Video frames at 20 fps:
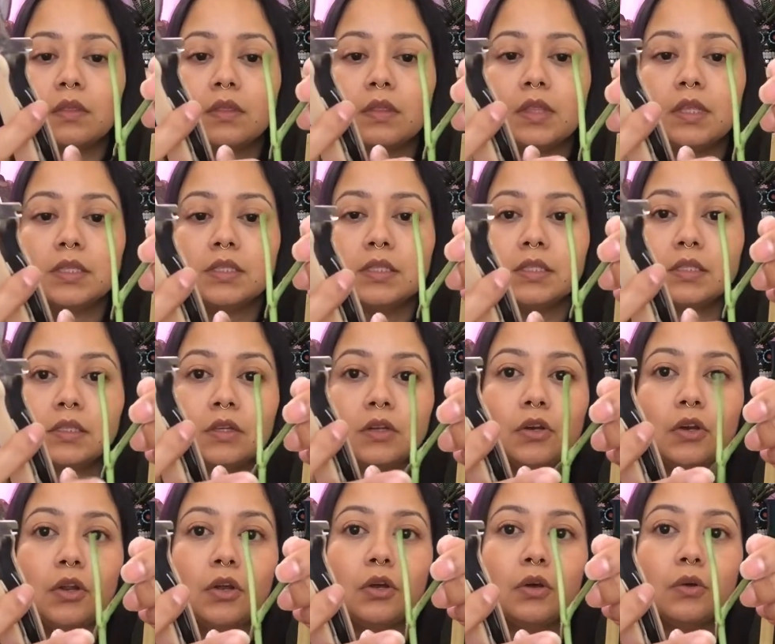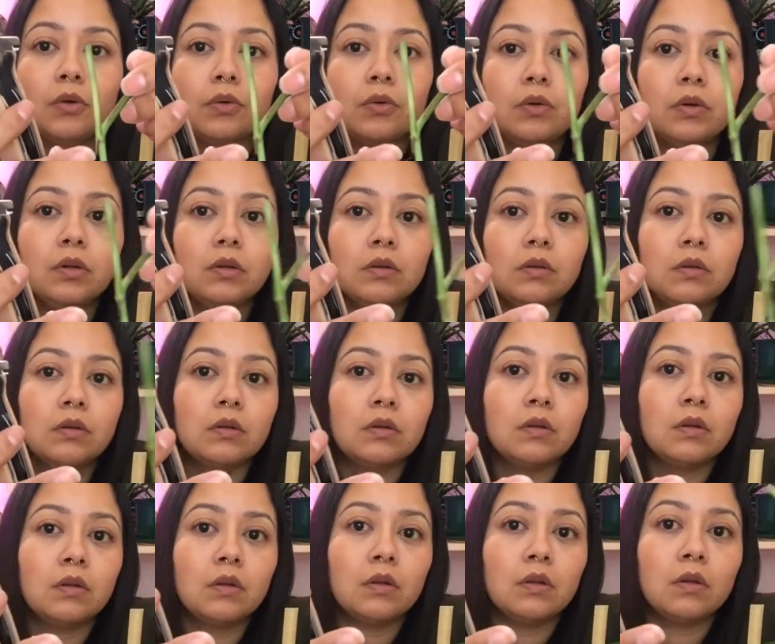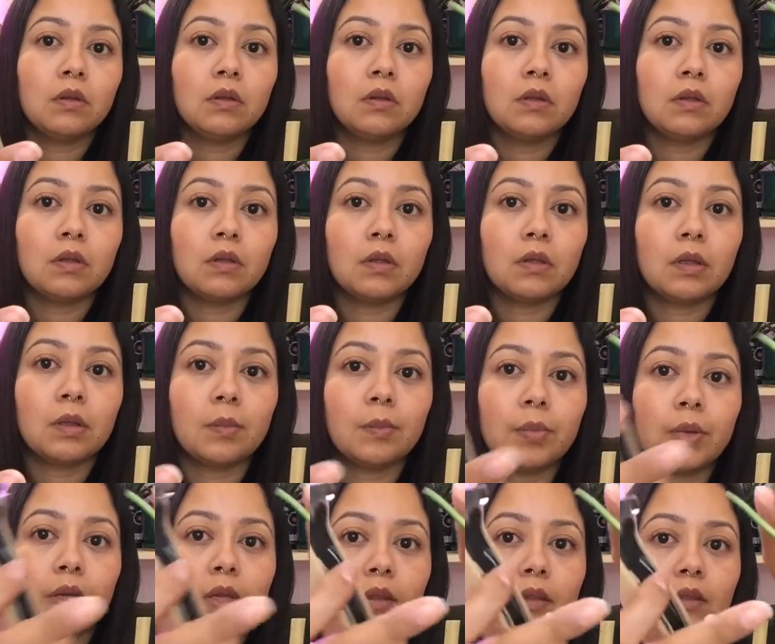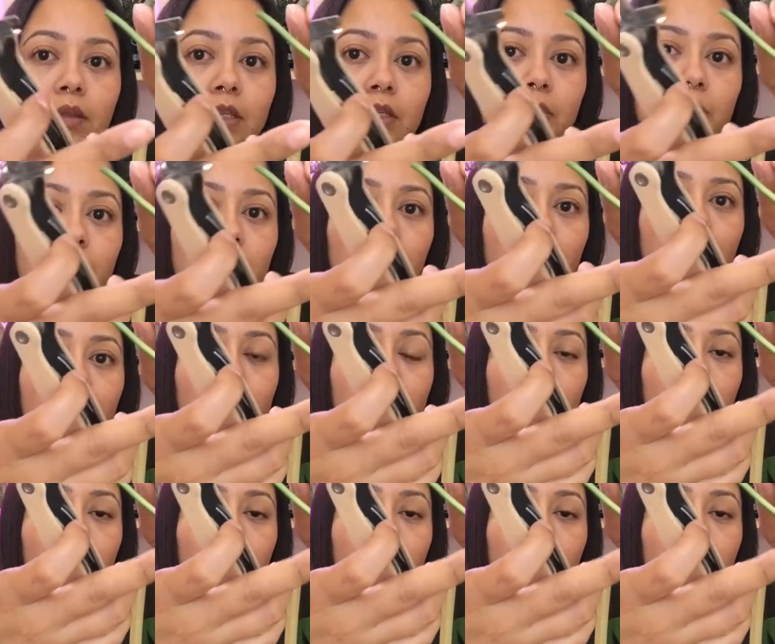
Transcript: this is a node, but this one already